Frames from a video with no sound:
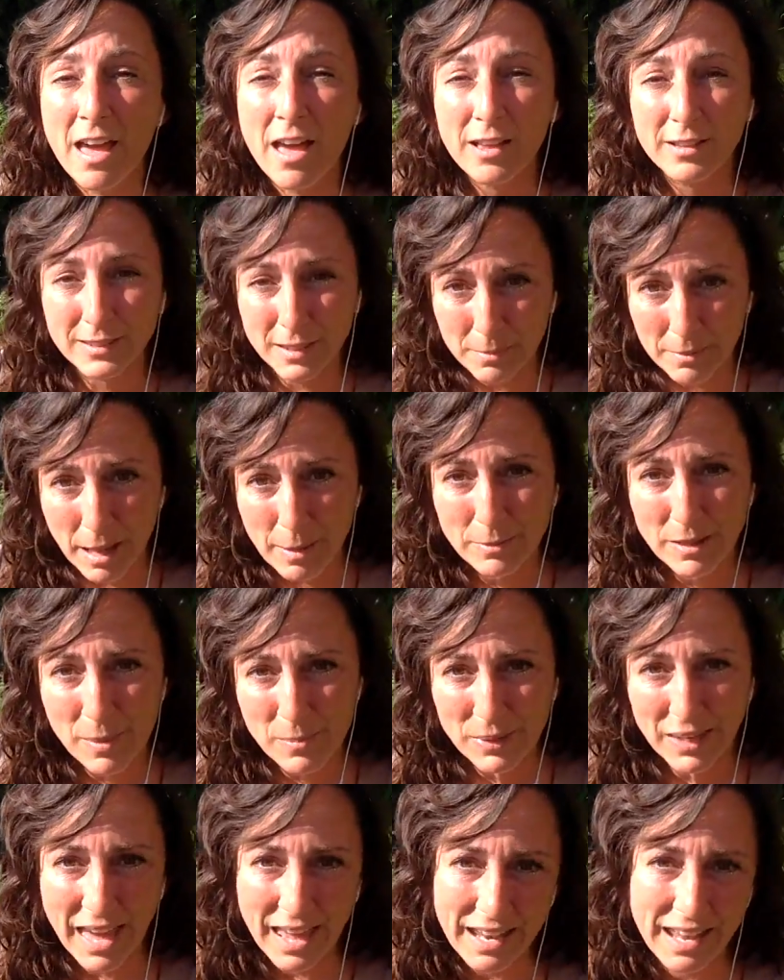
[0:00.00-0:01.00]
sometimes
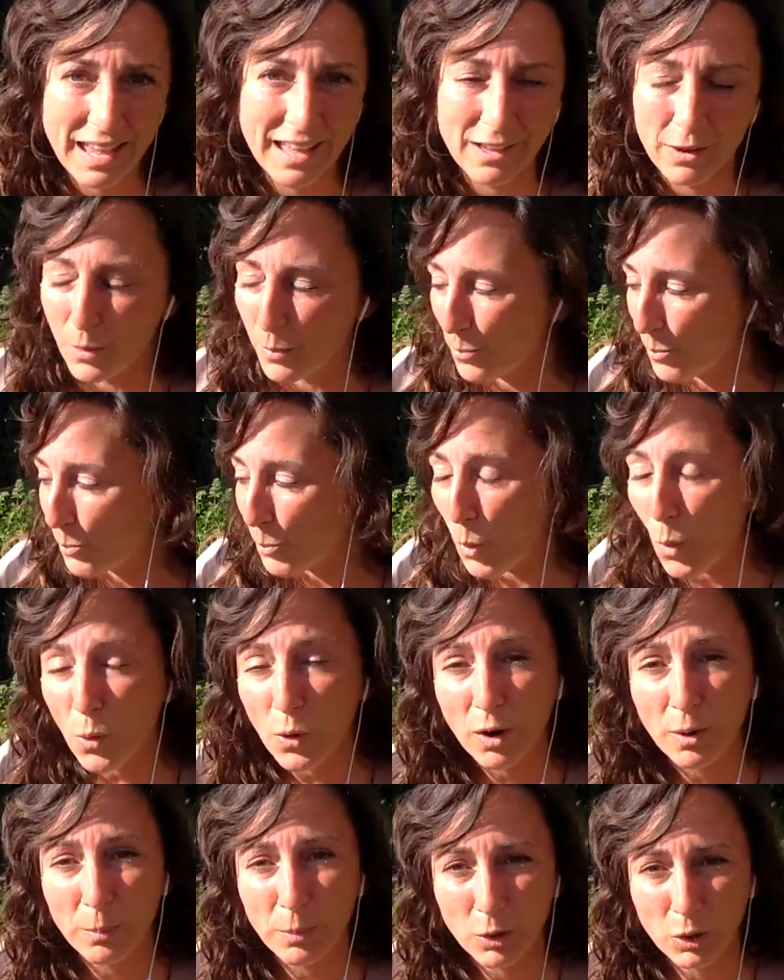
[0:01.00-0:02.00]
I'm getting
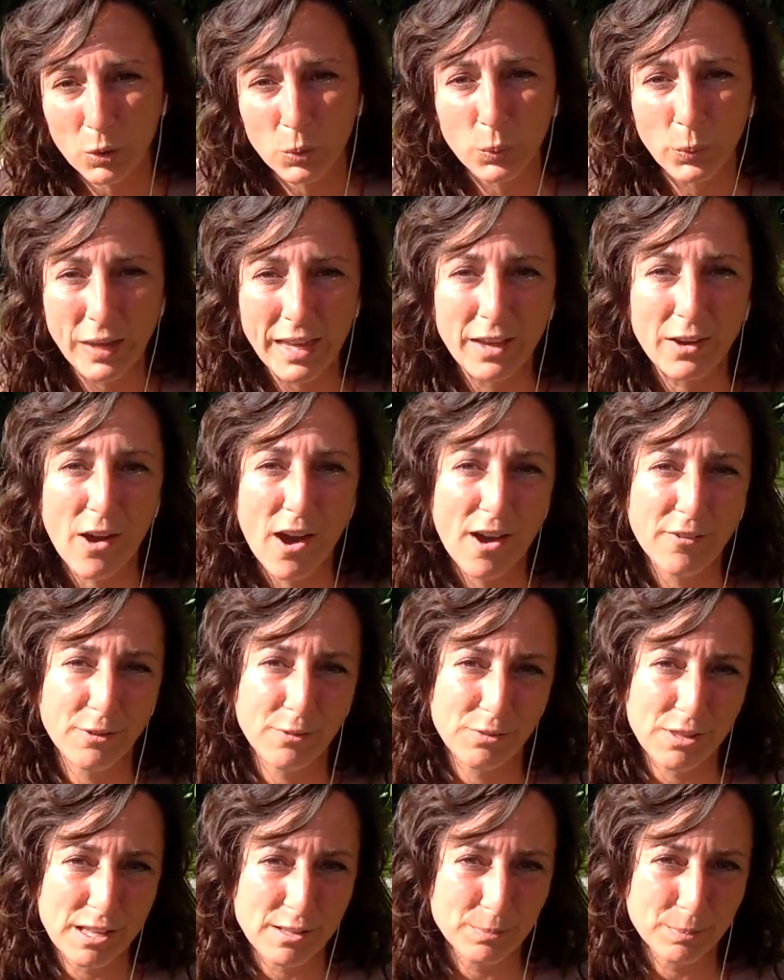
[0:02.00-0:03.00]
more per week off
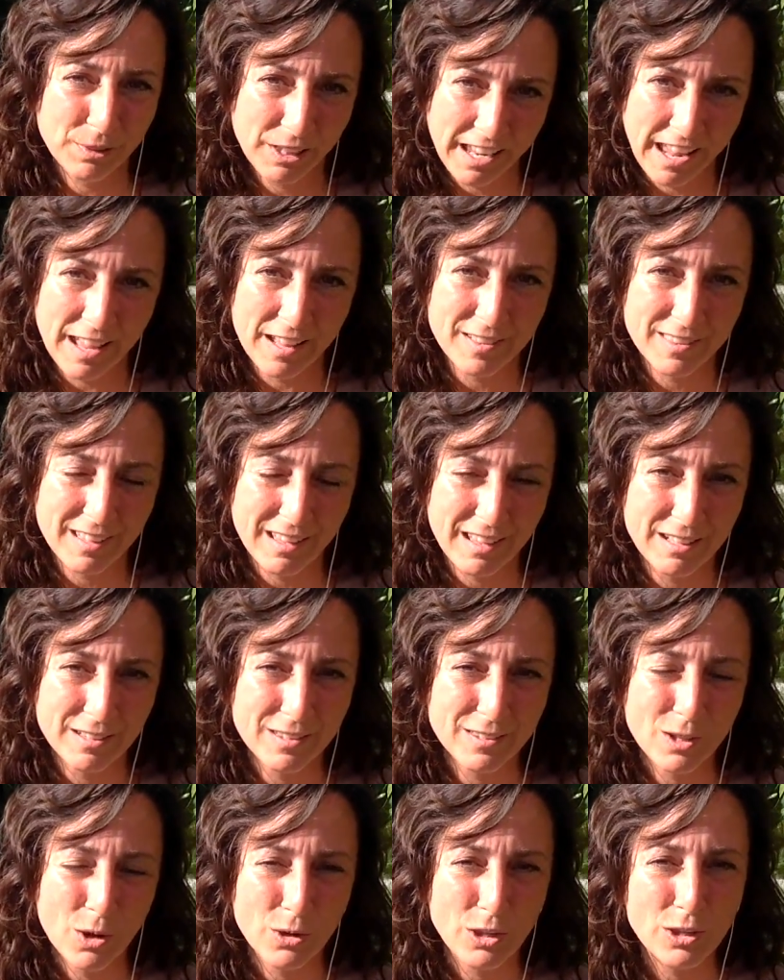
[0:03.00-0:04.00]
of these plants. And
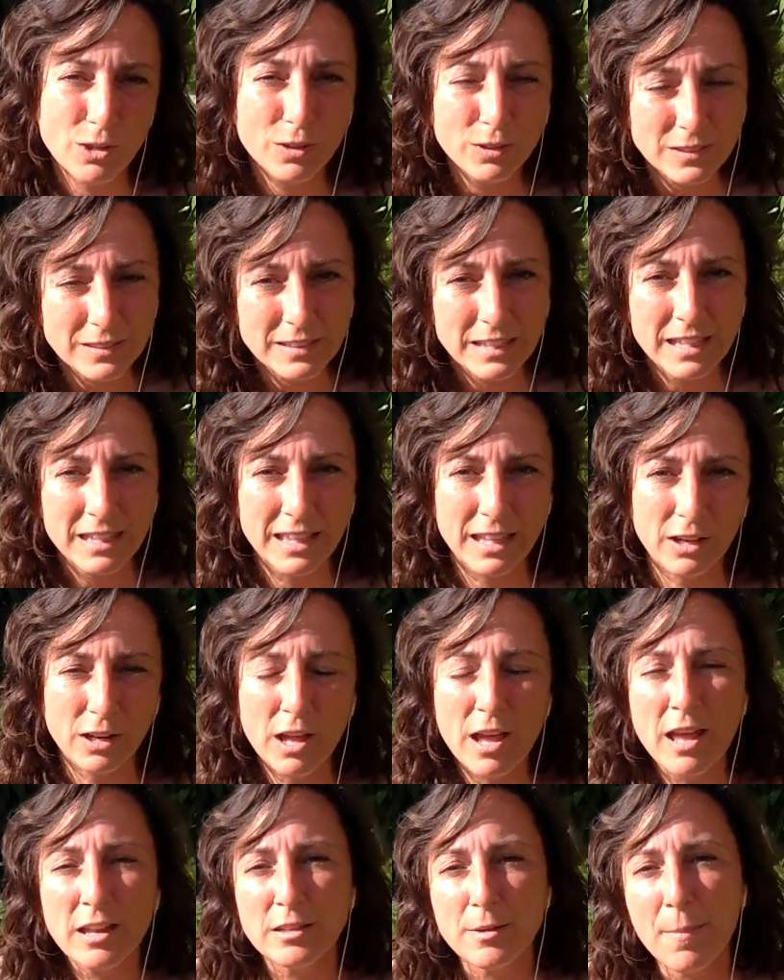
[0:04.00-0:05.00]
so you'll see that
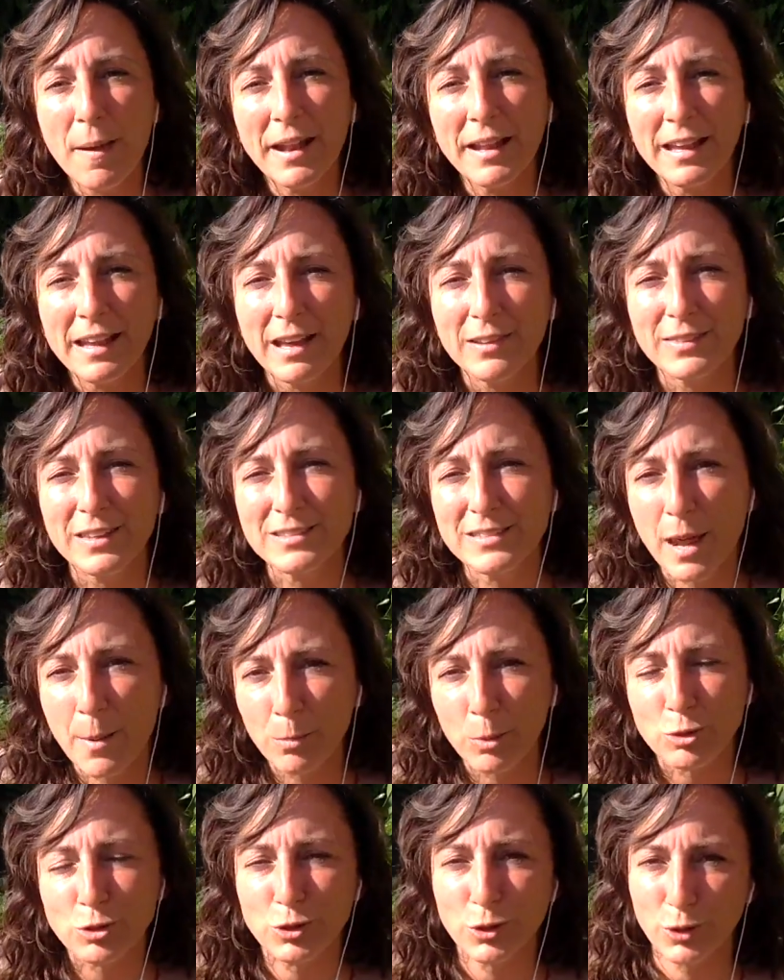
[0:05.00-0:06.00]
depending on the
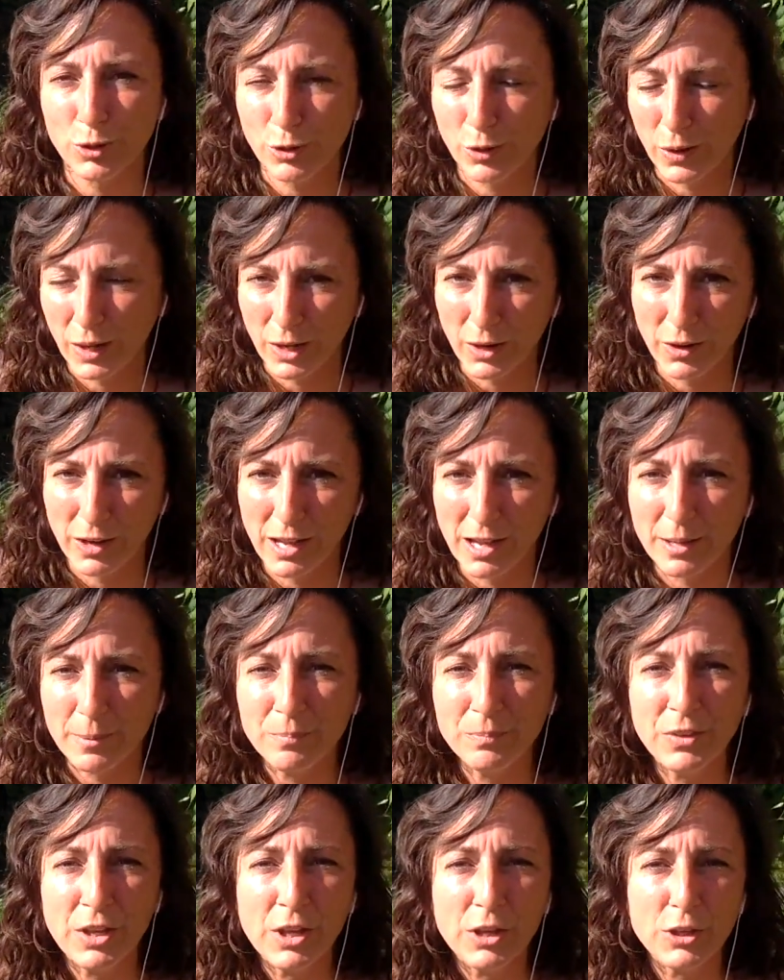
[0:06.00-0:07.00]
temperature in your area,
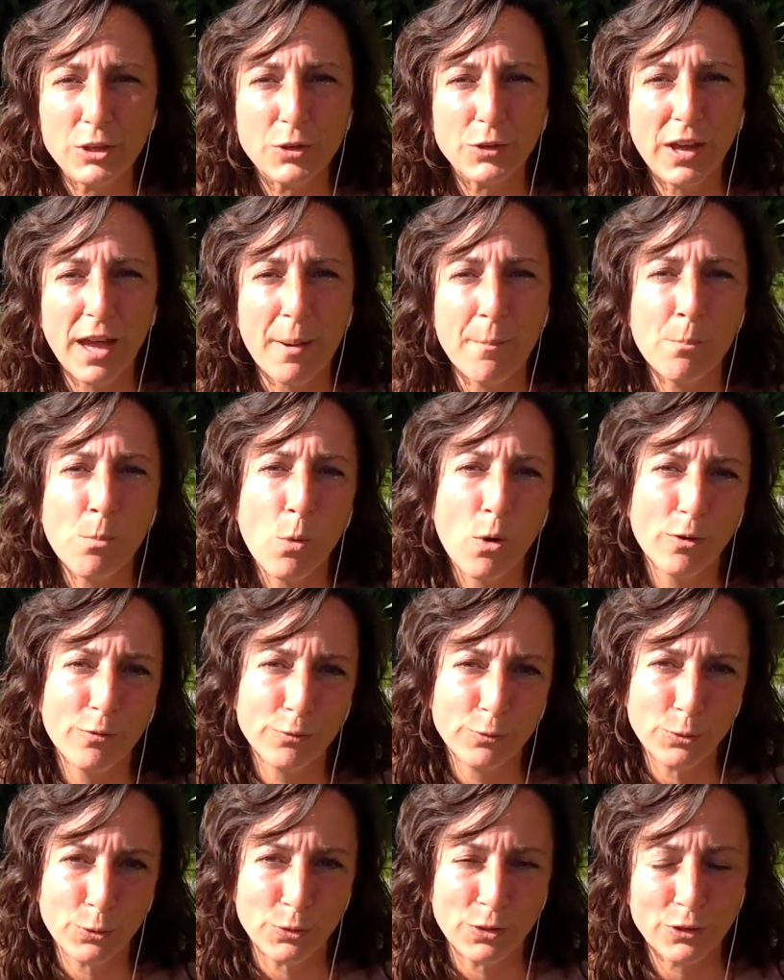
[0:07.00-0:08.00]
you'll get more
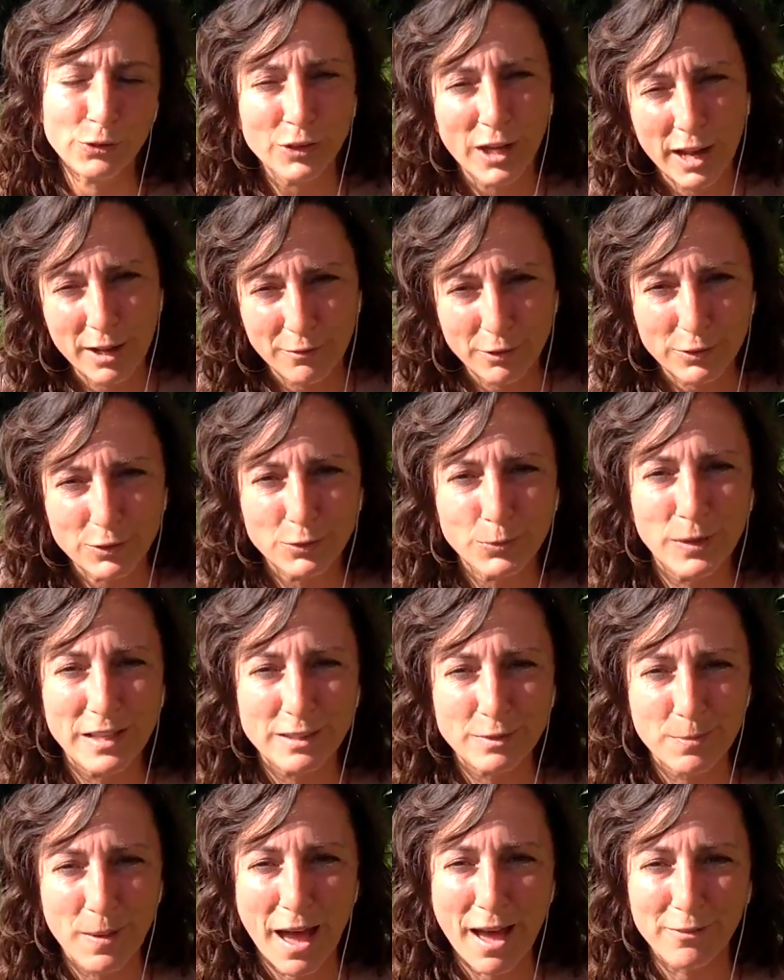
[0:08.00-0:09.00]
food. There's kind of a
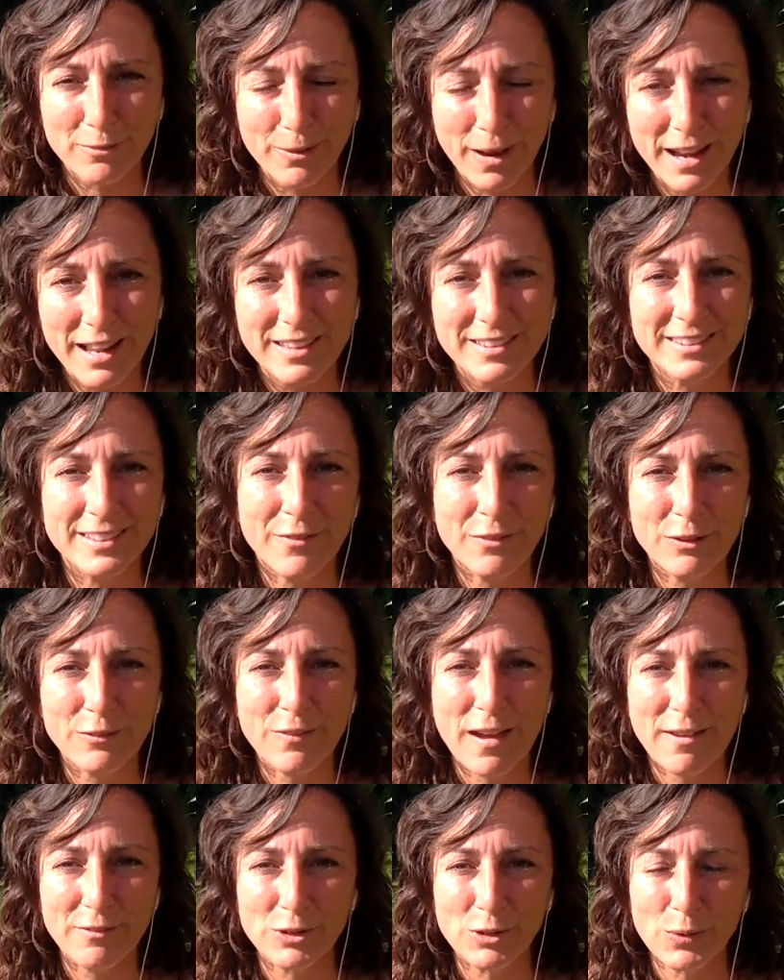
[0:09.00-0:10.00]
sweet spot right at
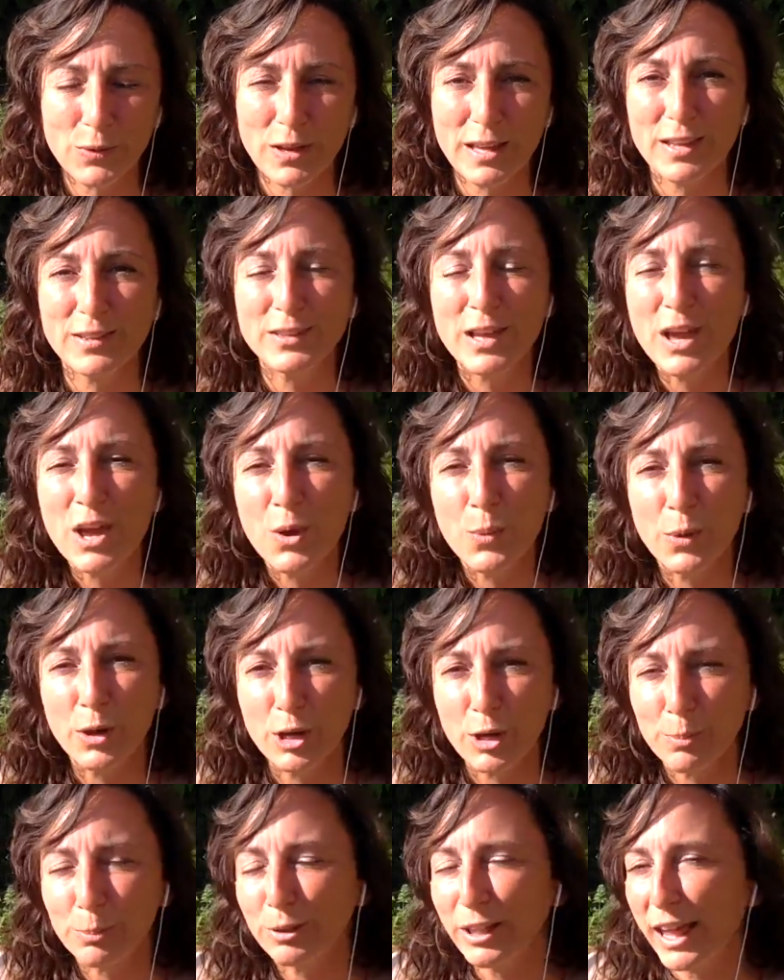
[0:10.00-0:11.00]
75 degrees where
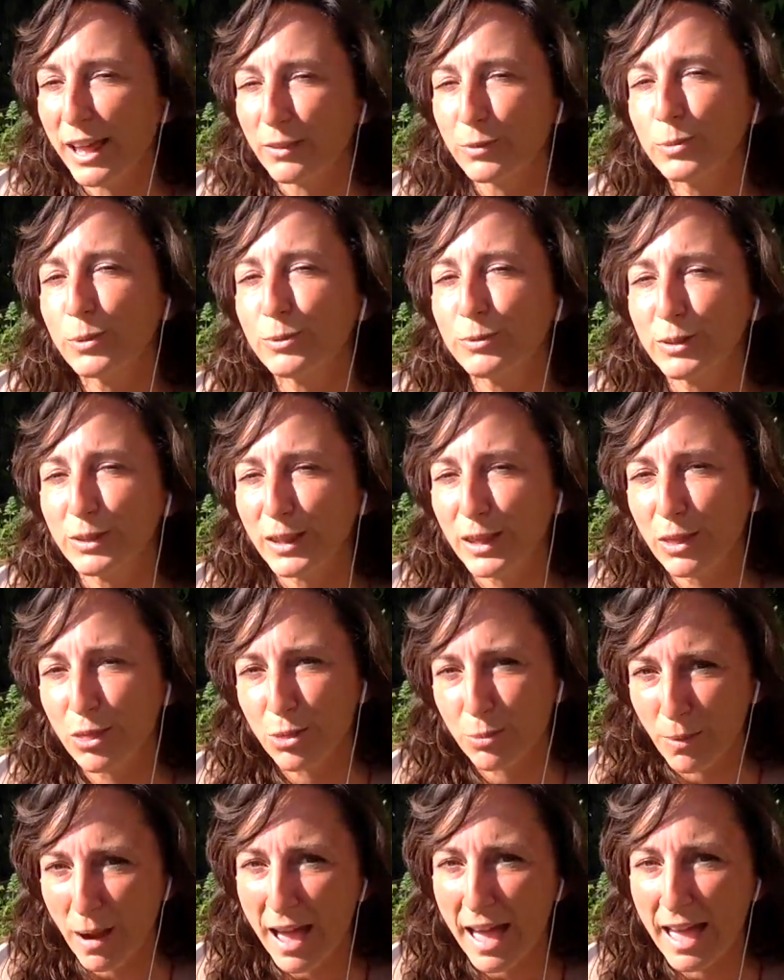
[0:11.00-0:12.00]
your plants will really
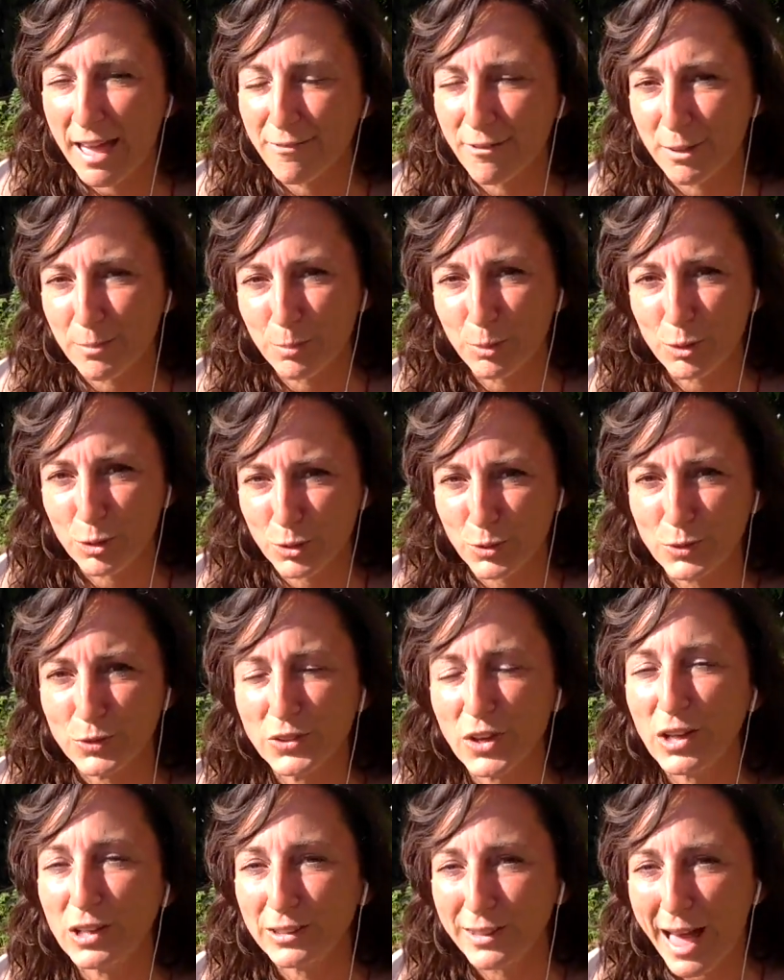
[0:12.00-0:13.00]
thrive and
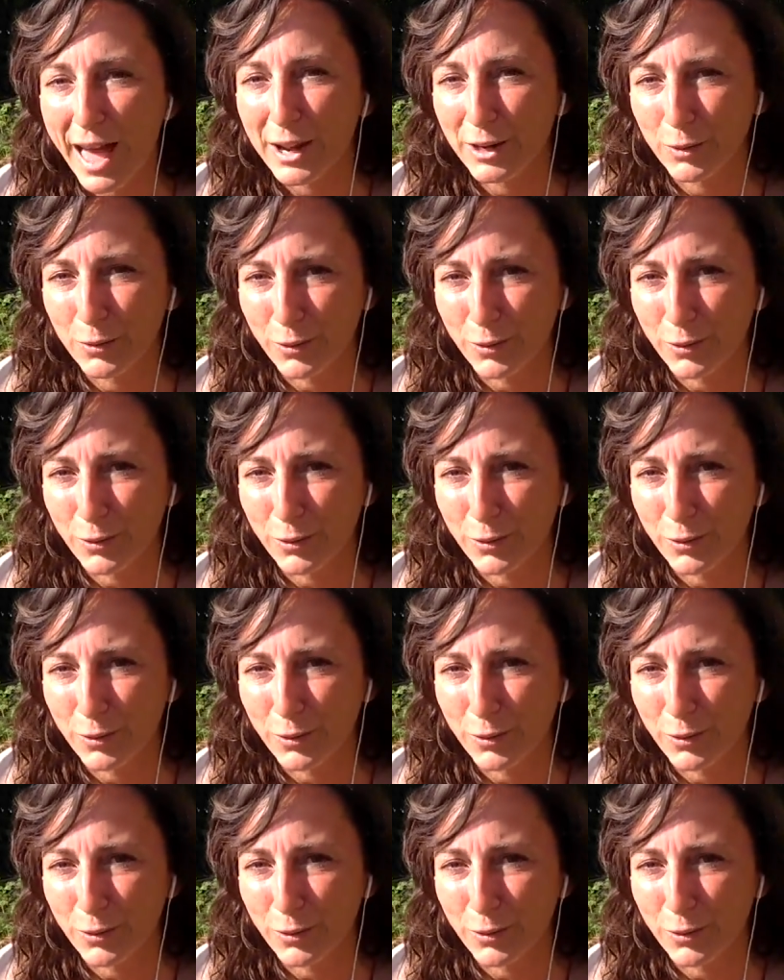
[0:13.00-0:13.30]
produce a lot of